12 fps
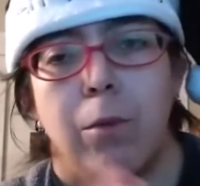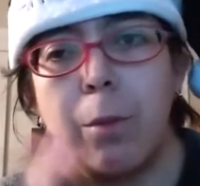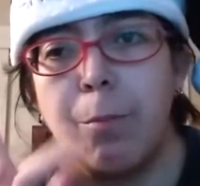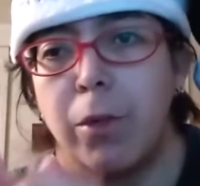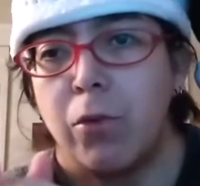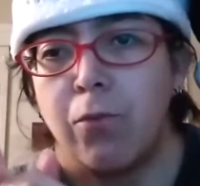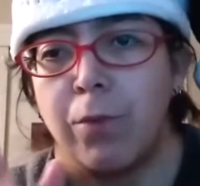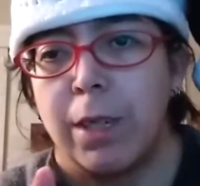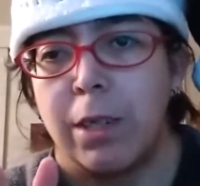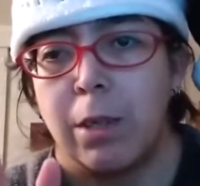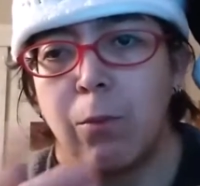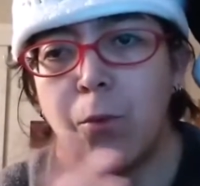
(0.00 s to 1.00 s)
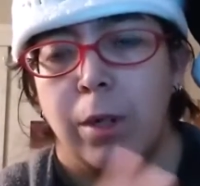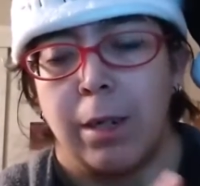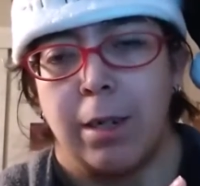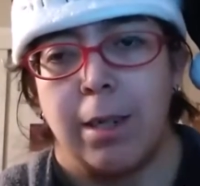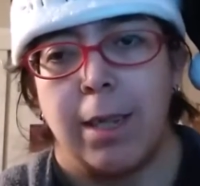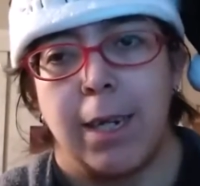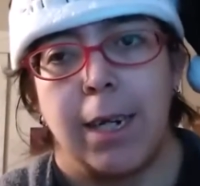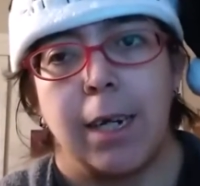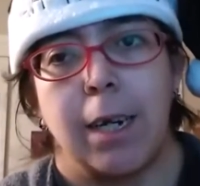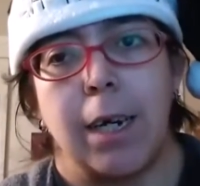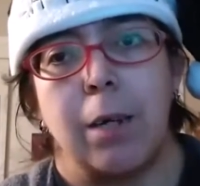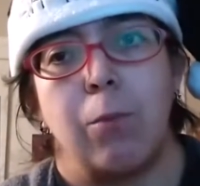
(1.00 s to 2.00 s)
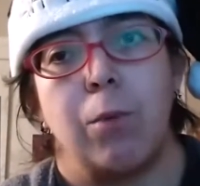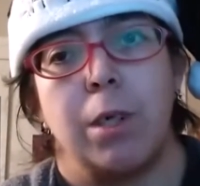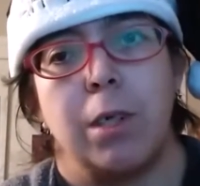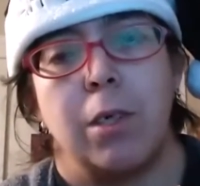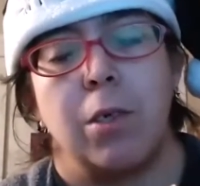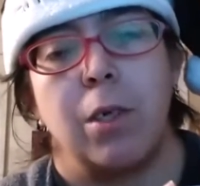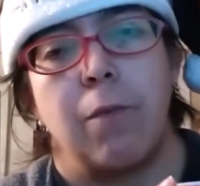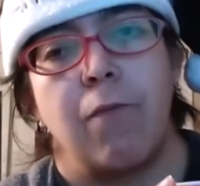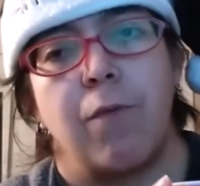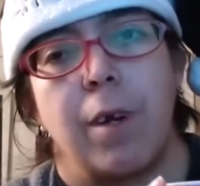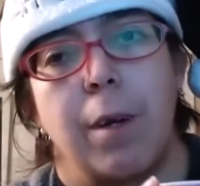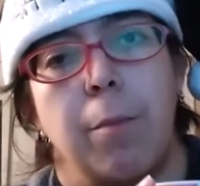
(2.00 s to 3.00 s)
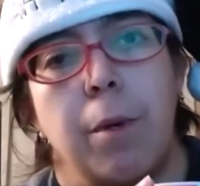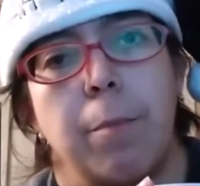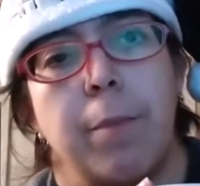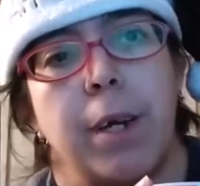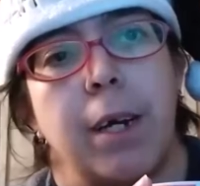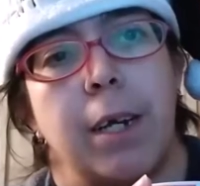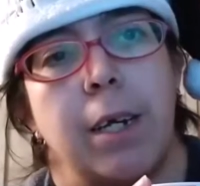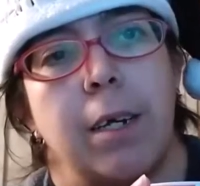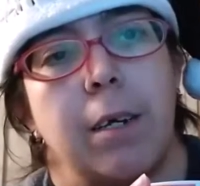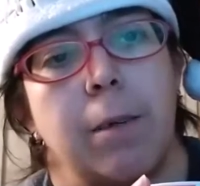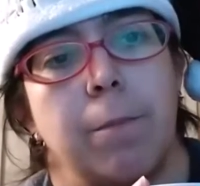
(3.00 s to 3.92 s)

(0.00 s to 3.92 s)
The most recent one that I got was from my